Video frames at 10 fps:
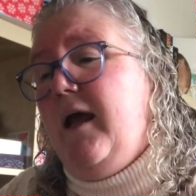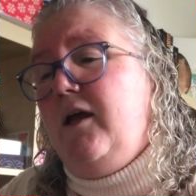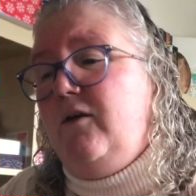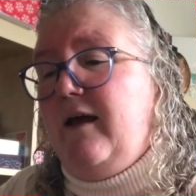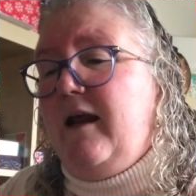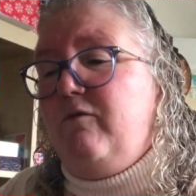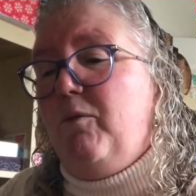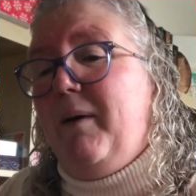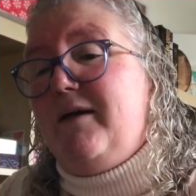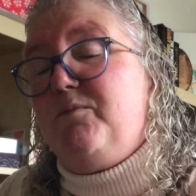You then have your
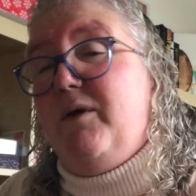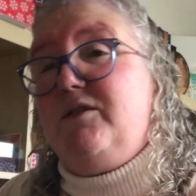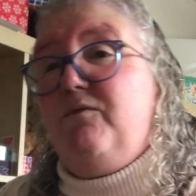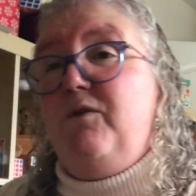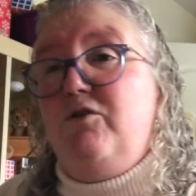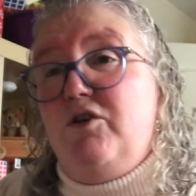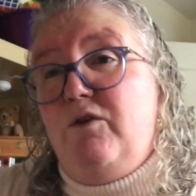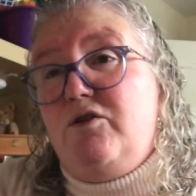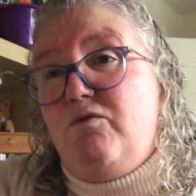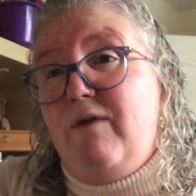past, present and future, and
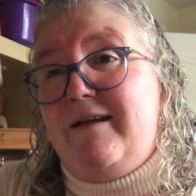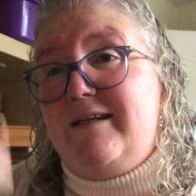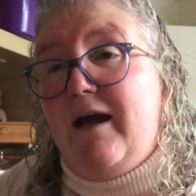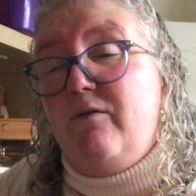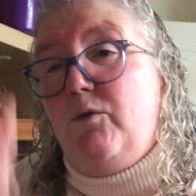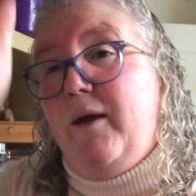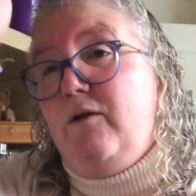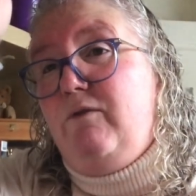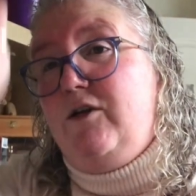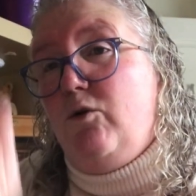those are read down the way
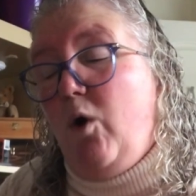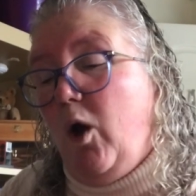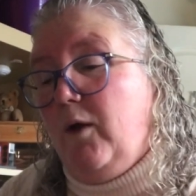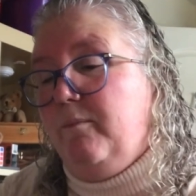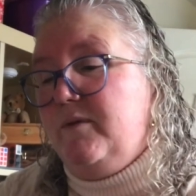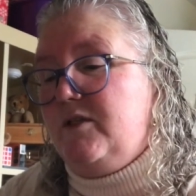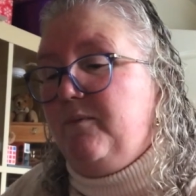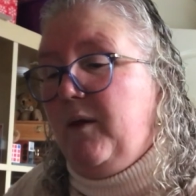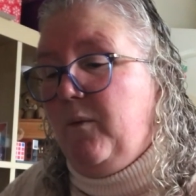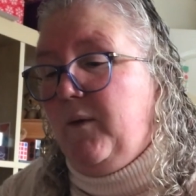you read your columns,
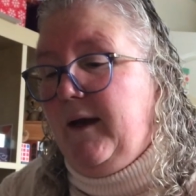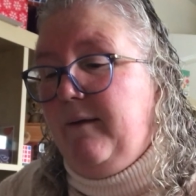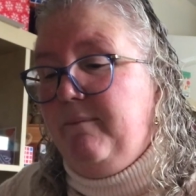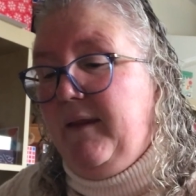okay?